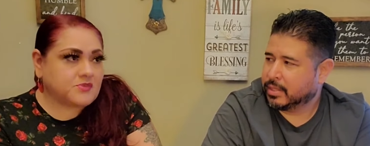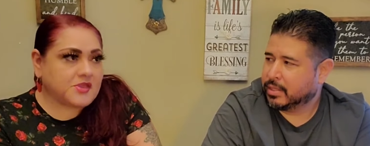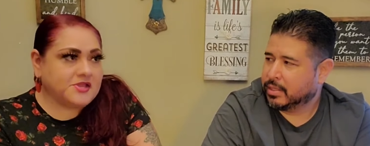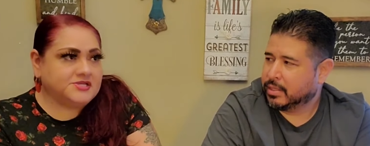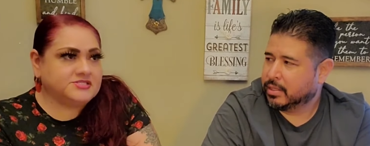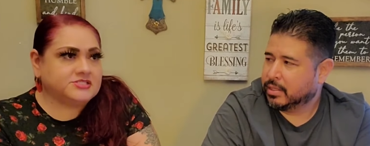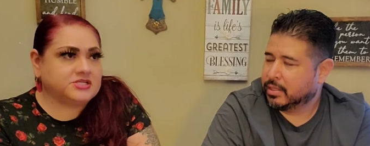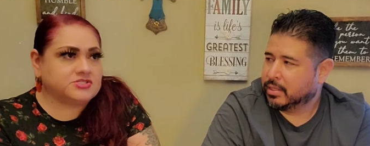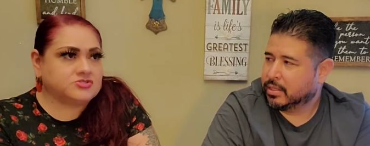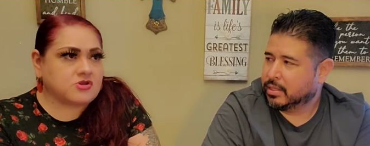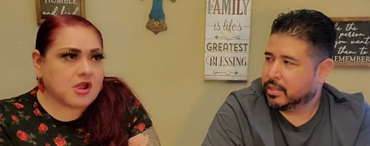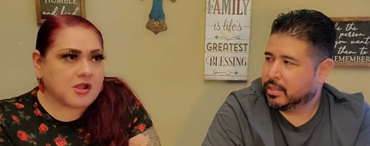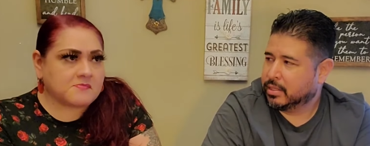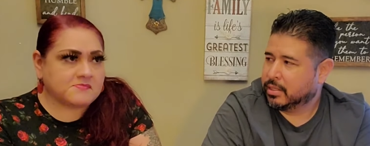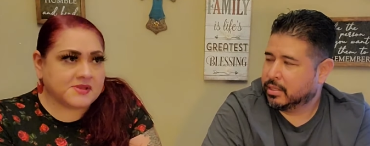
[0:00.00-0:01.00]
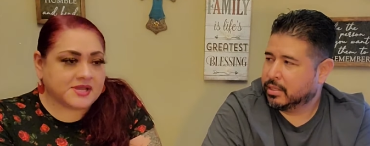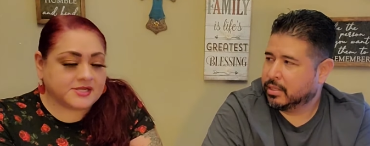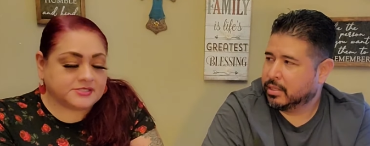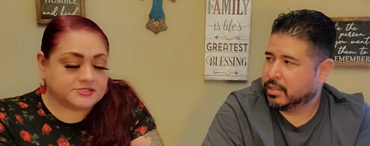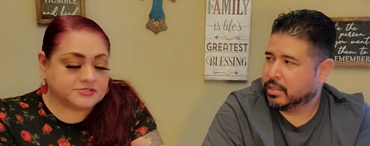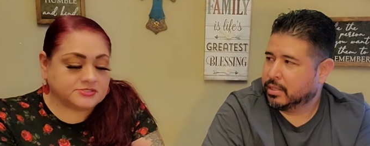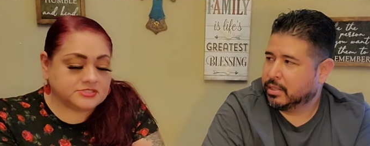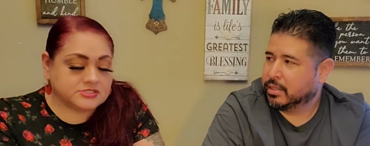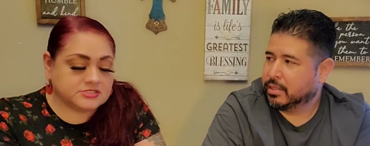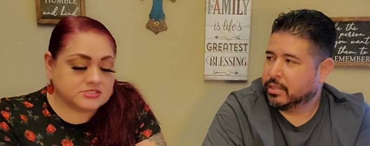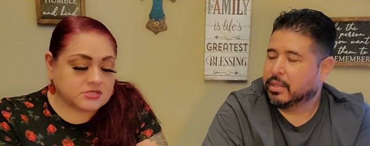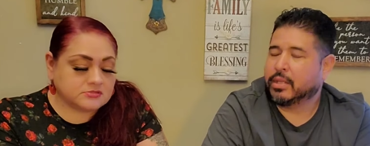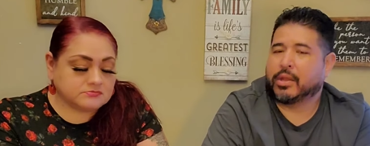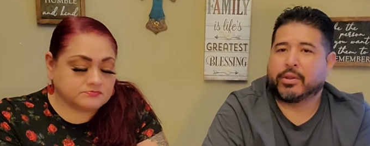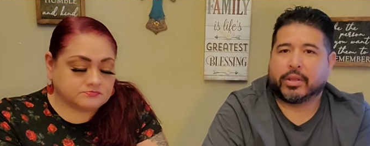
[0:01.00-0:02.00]
Speaker 1: he's a dark man, or he's
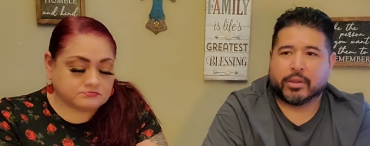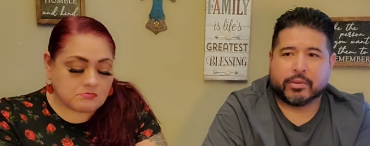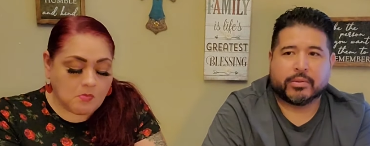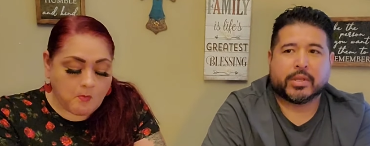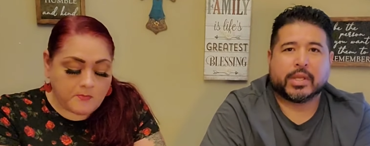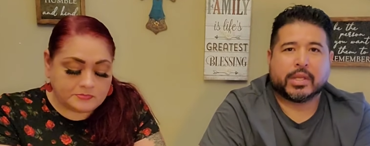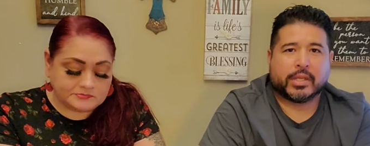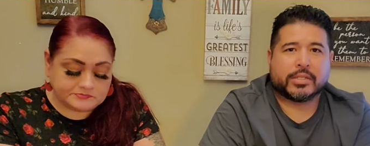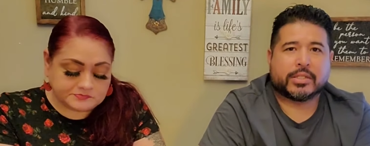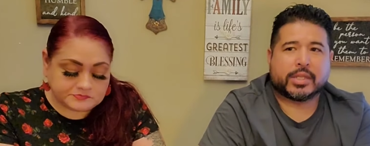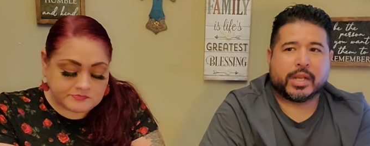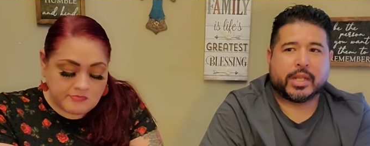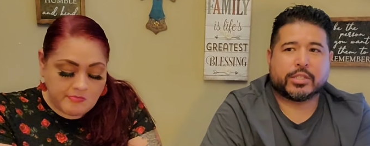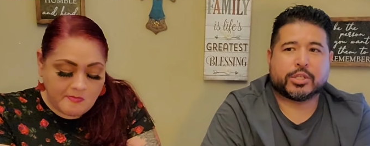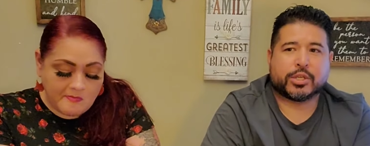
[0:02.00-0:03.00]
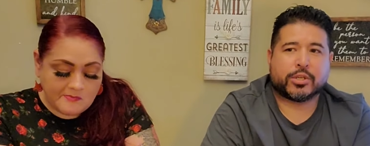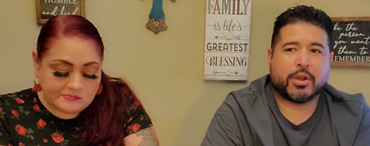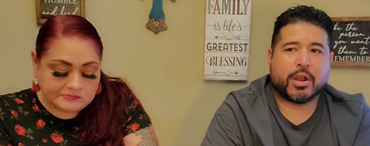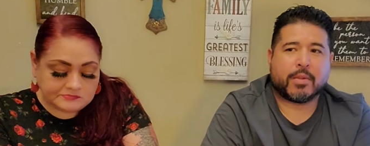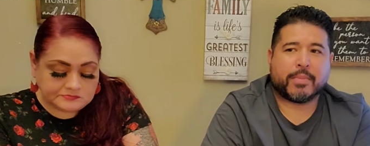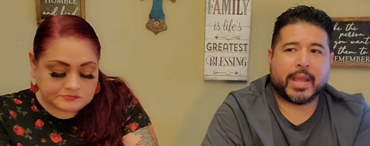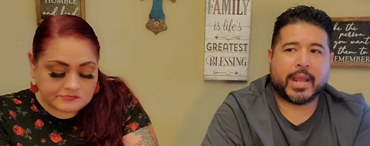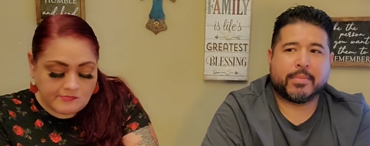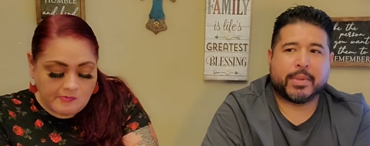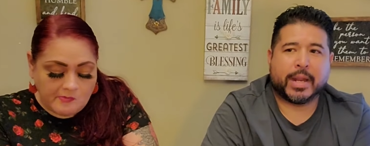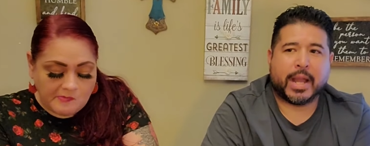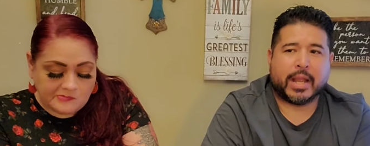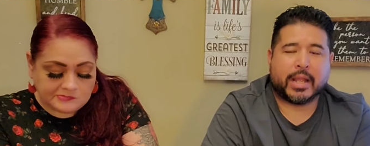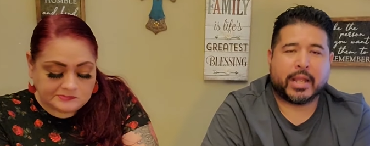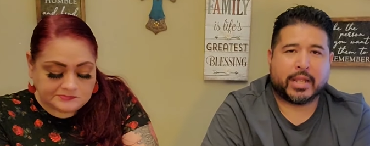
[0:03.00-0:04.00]
a. There you
Speaker 2: go. She said he's a dark man, but
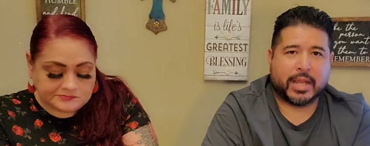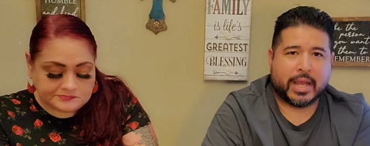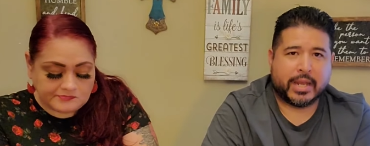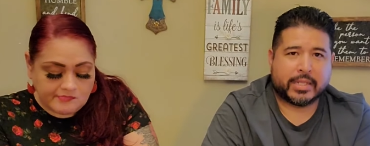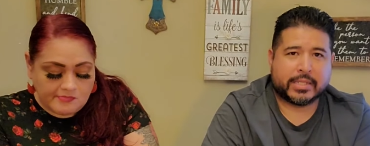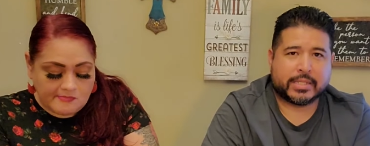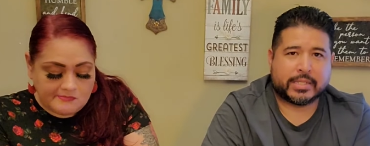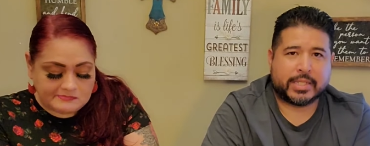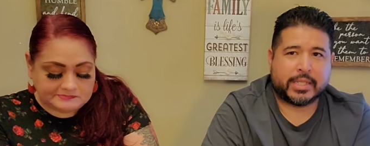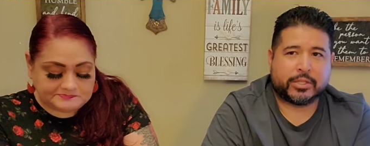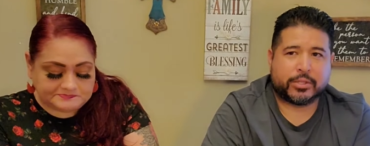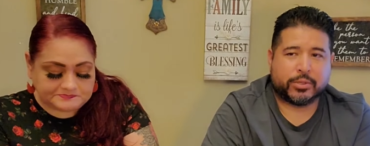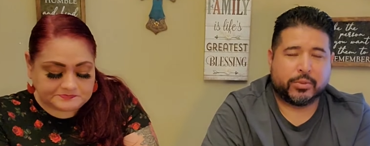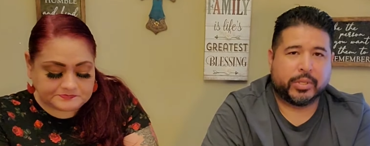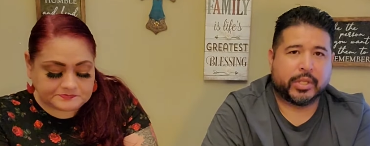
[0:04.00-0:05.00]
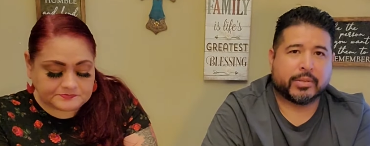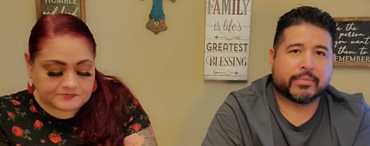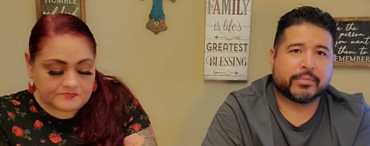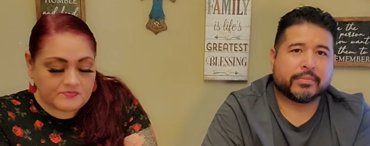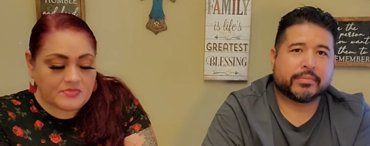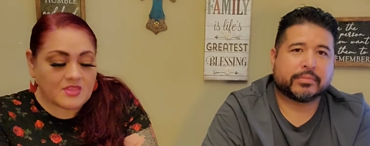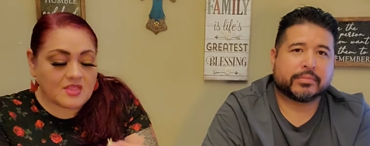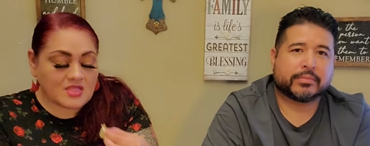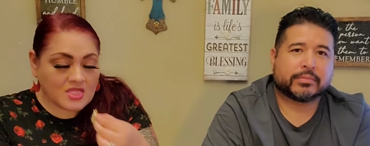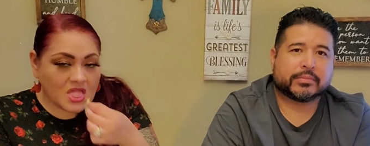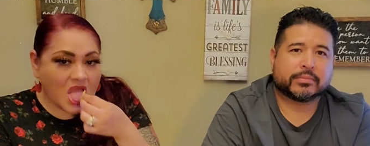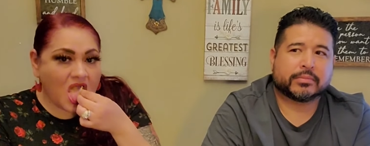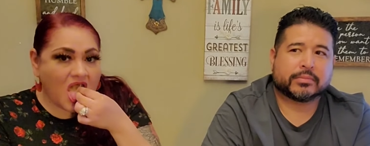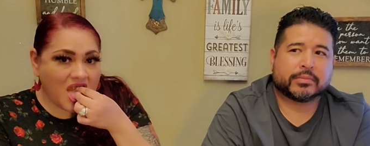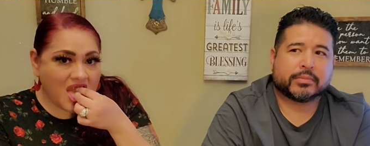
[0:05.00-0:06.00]
I could kind of see through him. Mm
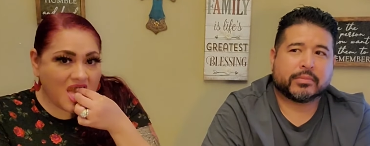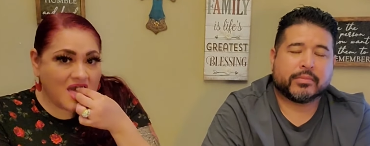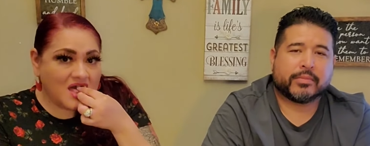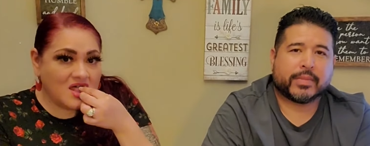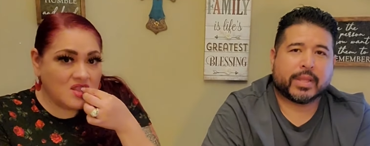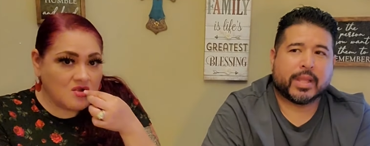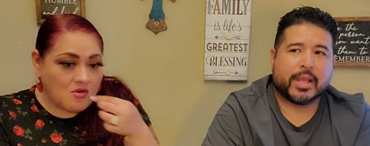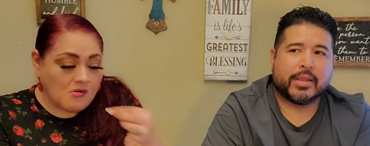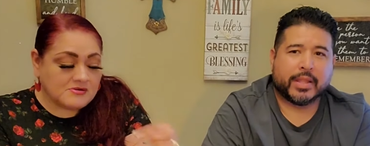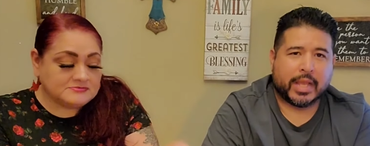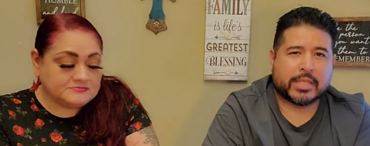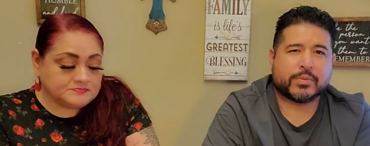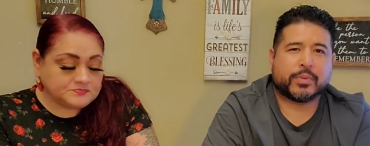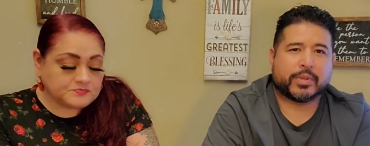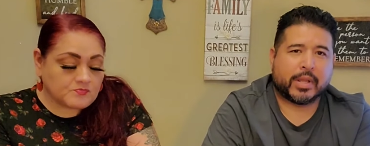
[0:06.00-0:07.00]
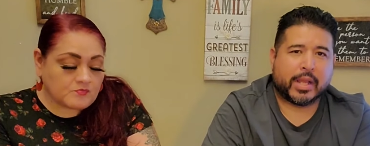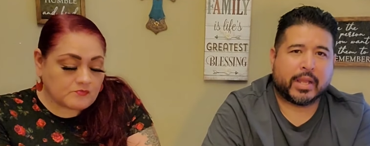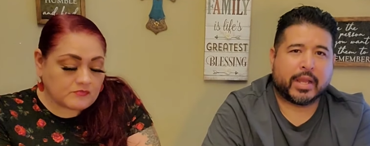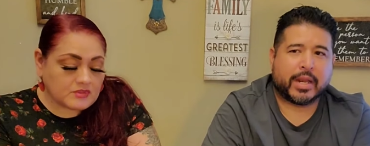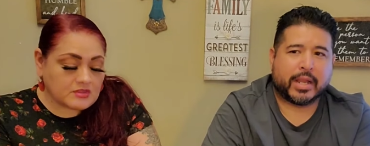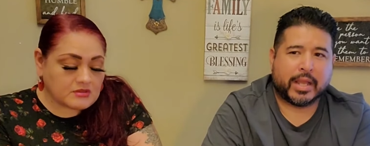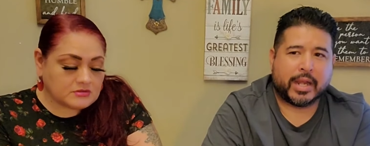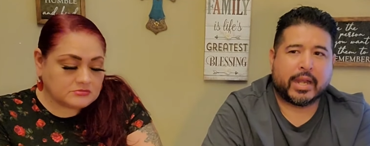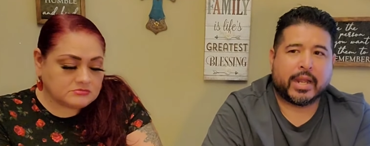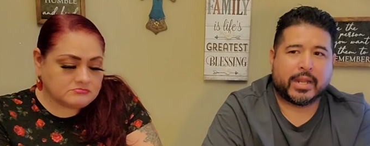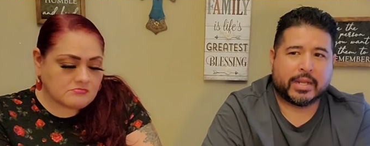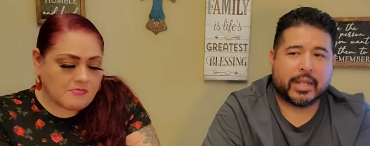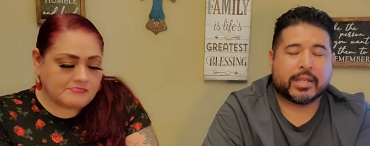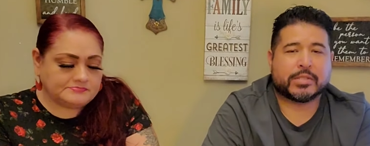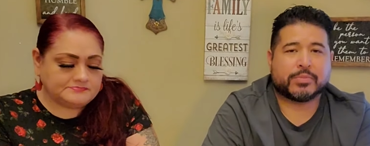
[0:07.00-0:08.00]
-hmm. And that's what I kind of got an idea. Like